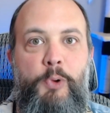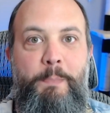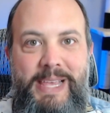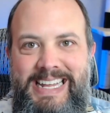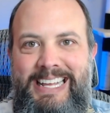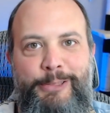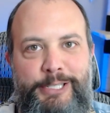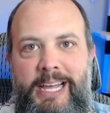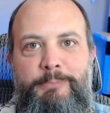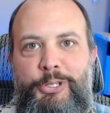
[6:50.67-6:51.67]
repeating the
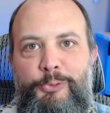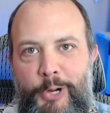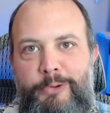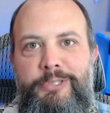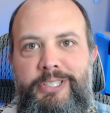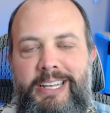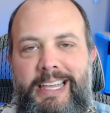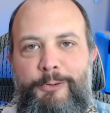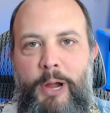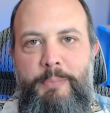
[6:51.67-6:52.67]
top two rows
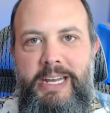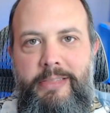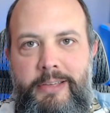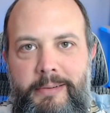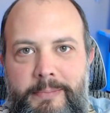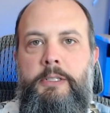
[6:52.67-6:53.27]
again right beneath it.